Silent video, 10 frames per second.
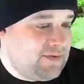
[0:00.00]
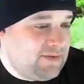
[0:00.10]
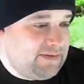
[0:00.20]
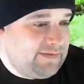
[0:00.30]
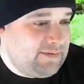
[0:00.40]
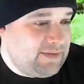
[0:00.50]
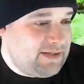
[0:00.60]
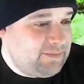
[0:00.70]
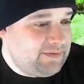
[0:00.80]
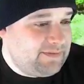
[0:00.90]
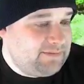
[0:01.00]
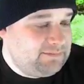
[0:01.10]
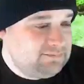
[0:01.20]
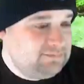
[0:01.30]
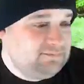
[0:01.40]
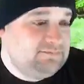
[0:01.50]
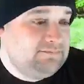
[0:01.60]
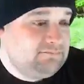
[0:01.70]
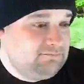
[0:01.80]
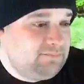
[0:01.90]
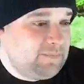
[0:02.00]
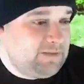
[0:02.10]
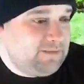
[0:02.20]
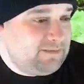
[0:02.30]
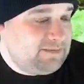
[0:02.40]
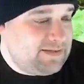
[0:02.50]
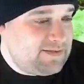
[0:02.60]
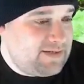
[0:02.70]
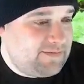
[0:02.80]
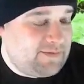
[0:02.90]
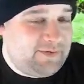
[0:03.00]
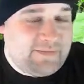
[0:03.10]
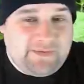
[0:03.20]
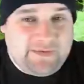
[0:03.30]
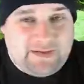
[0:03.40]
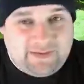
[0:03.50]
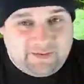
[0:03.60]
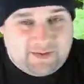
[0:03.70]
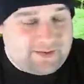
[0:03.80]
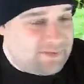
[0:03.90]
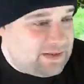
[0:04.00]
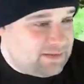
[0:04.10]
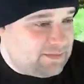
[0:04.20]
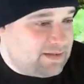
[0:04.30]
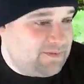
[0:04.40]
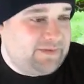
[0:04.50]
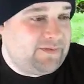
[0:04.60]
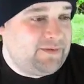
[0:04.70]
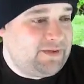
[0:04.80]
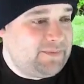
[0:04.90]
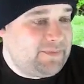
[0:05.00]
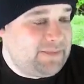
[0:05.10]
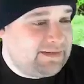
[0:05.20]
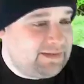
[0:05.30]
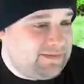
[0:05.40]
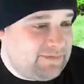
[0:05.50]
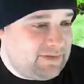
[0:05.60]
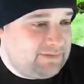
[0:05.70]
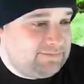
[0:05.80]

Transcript: and see what happens. Yeah, I try to scroll up, see what you guys are talking about, but I don't want to scroll up back that far.